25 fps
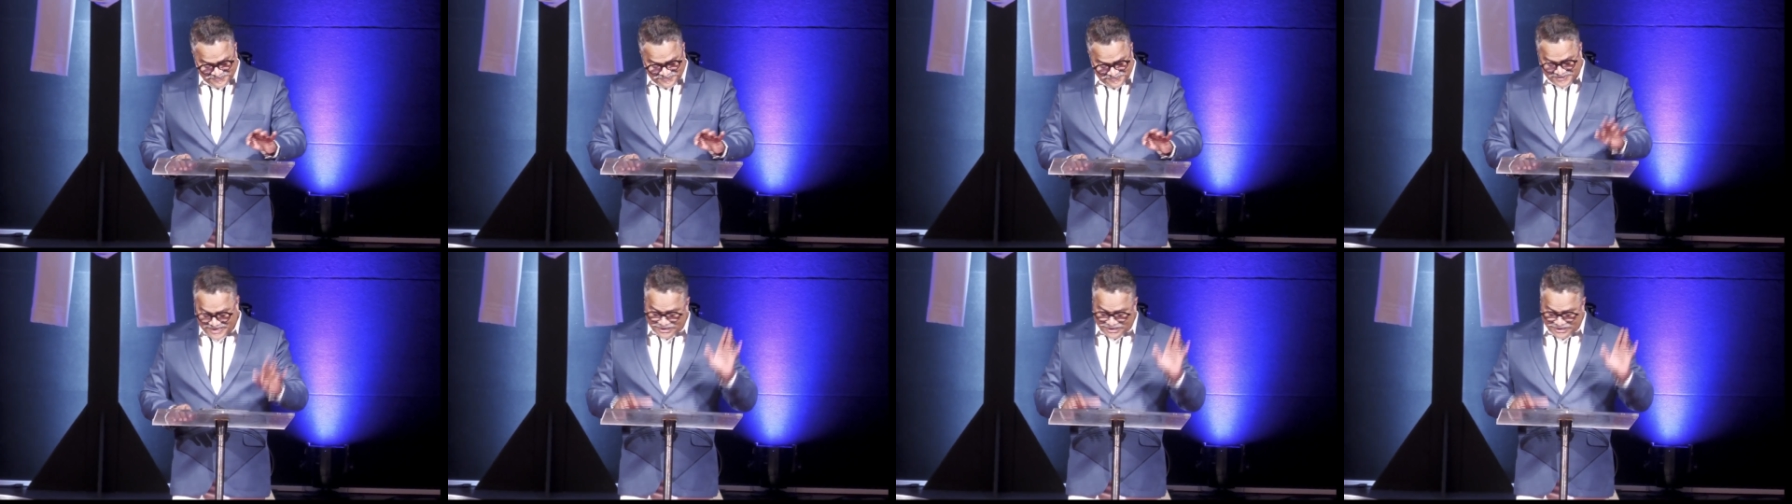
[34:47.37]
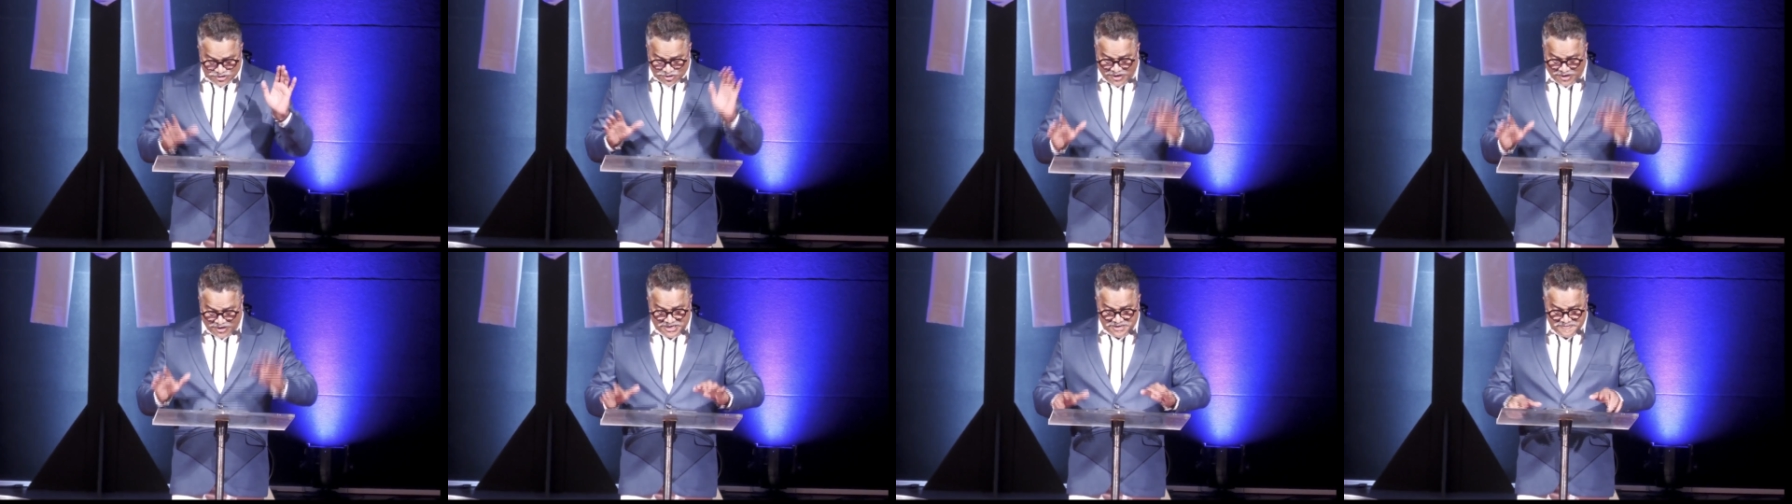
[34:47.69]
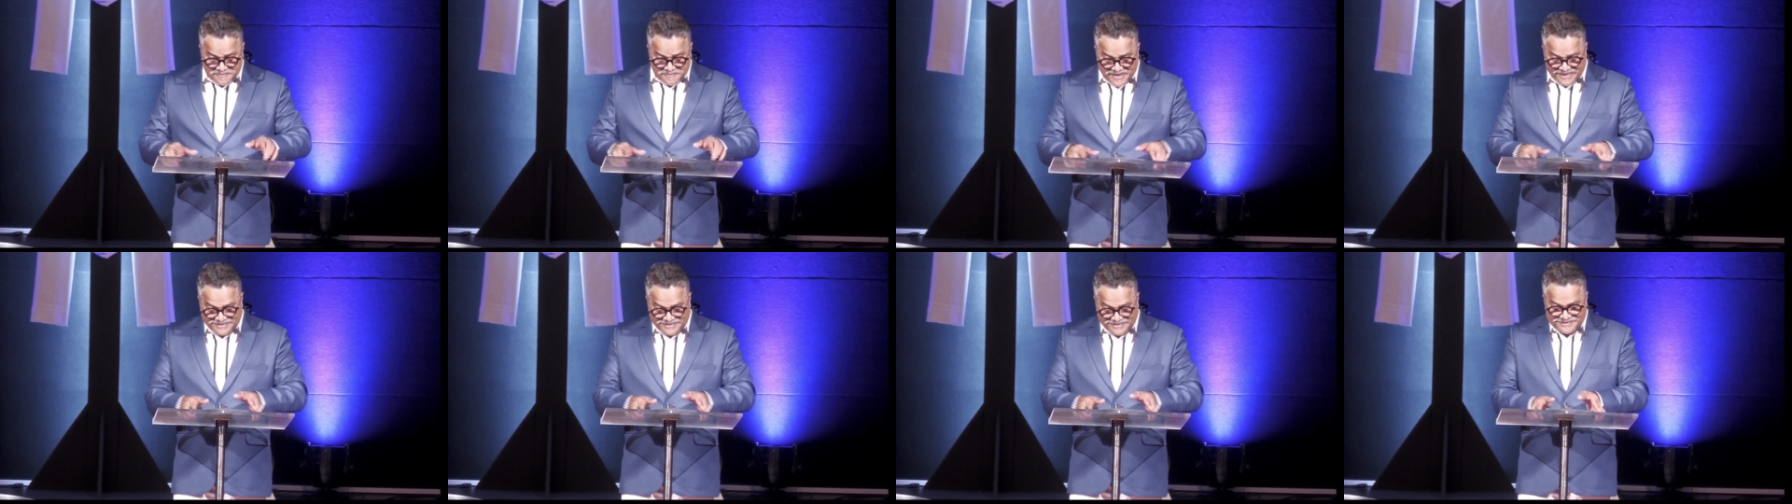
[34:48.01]
That's all it
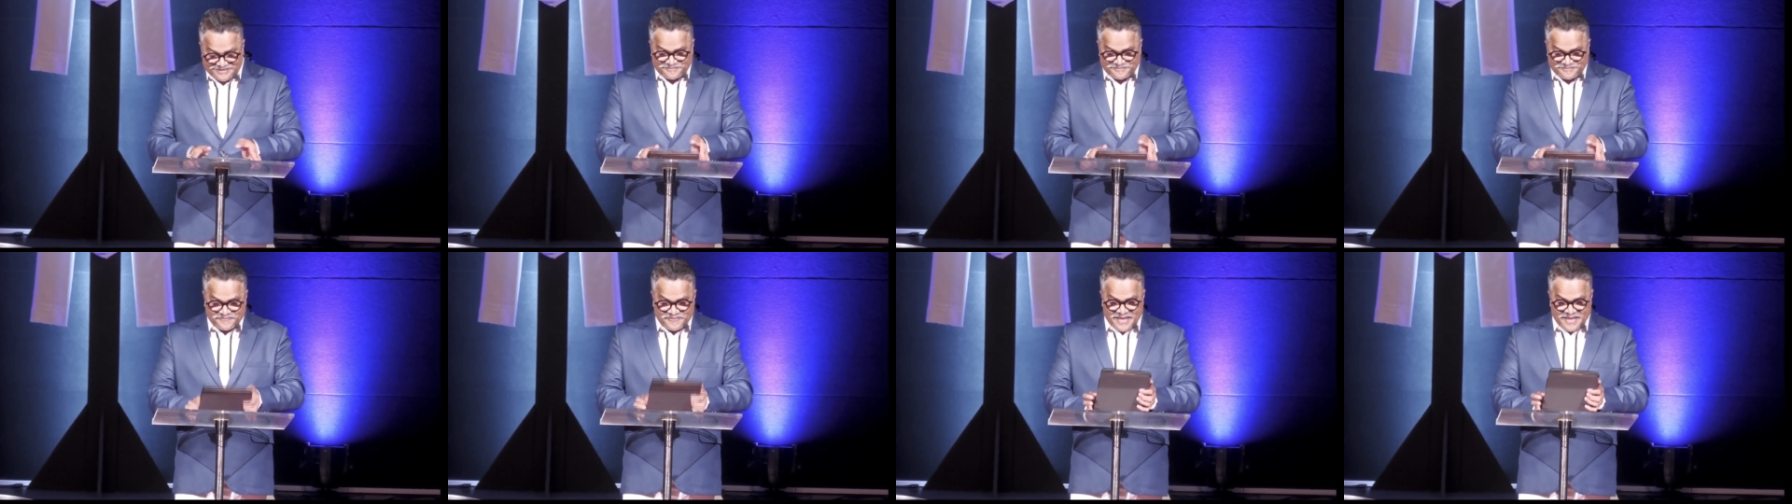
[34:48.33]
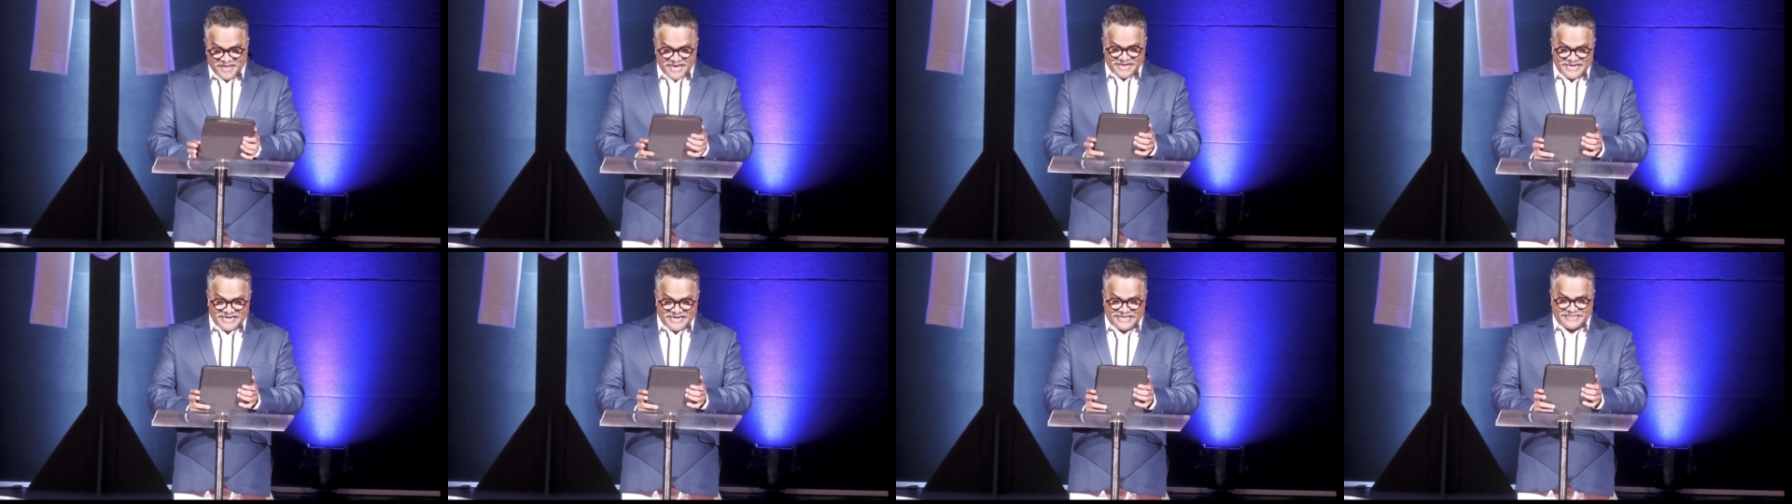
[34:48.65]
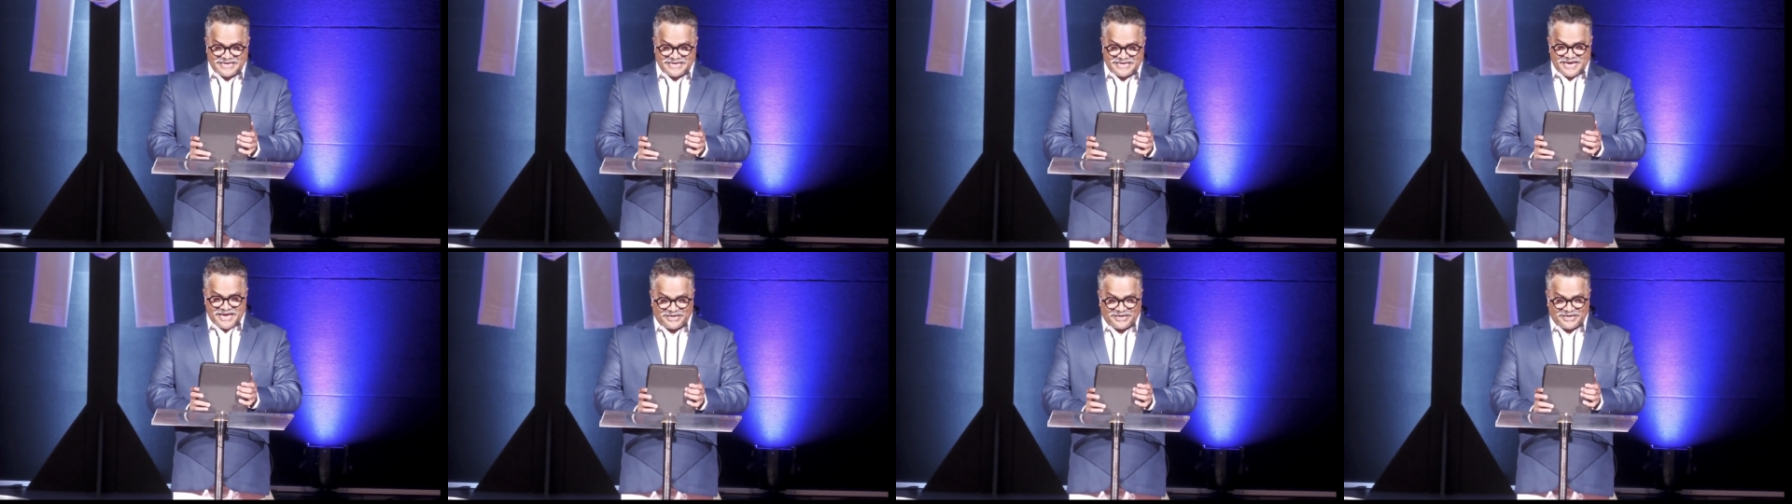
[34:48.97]
means.
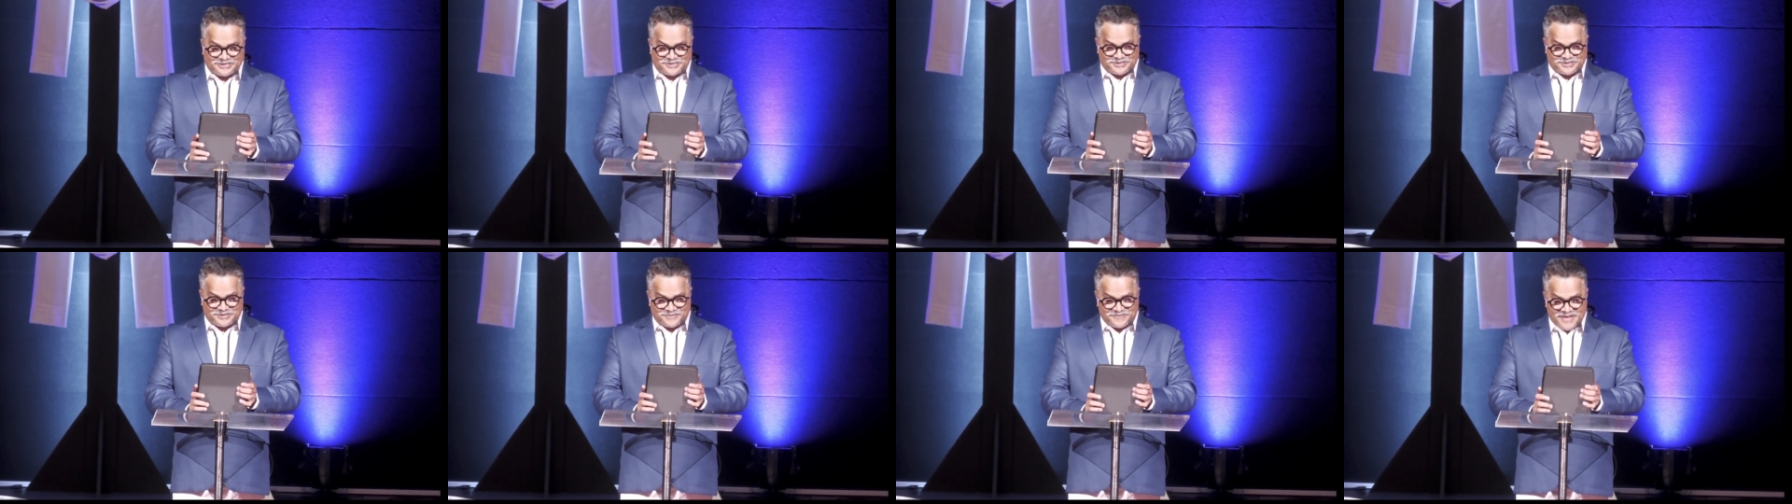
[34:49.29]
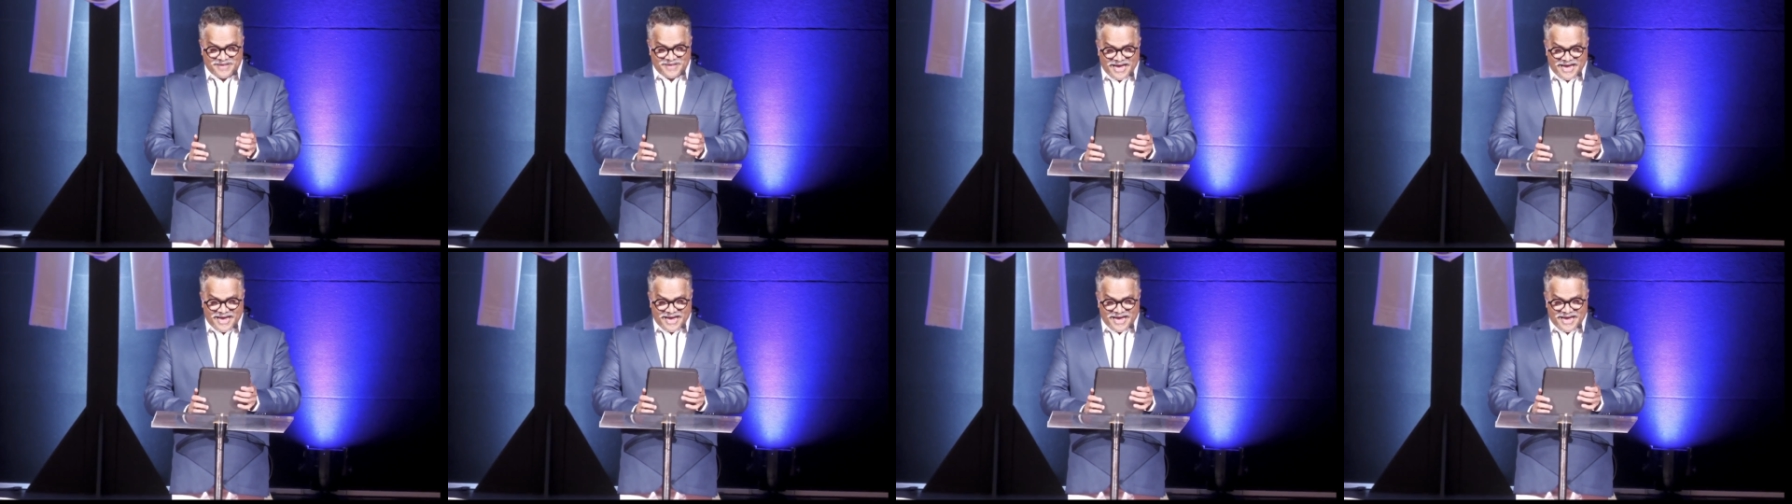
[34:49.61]
Nothing else.